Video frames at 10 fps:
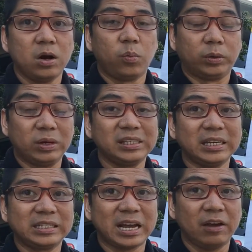When we
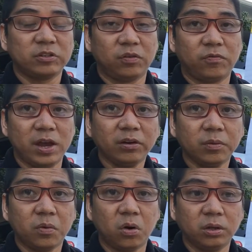say types of
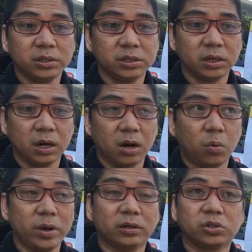variables,
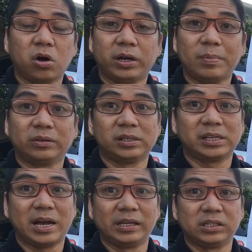we are talking about the
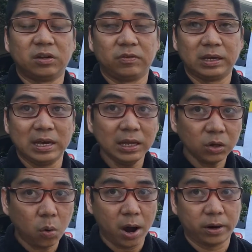scientific
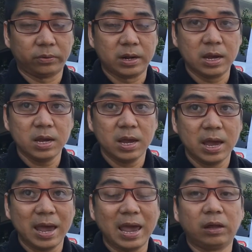inquiry
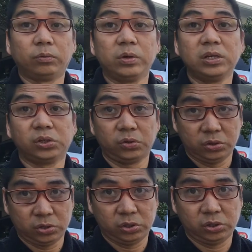and
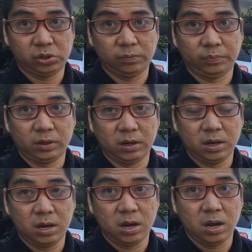research.
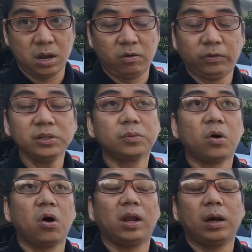First of
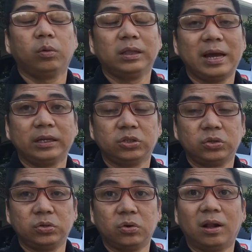all, I would like
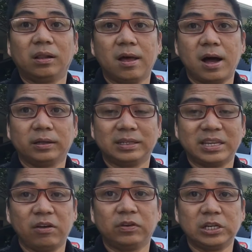to unlock the
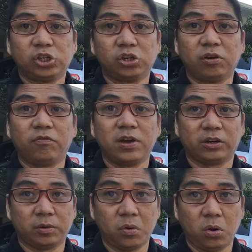definition of
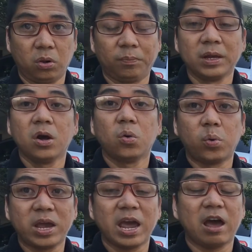variable.
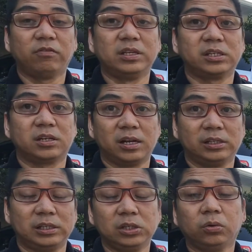We have
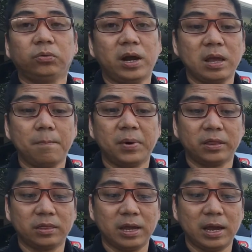discussed this already, but
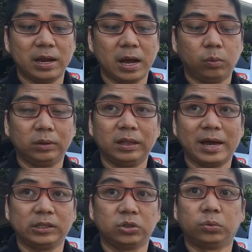then I would
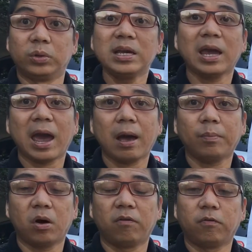like to recap
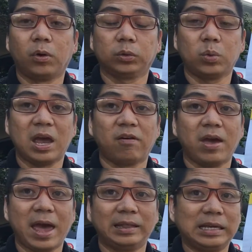of what we have
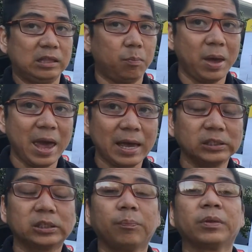had in the past.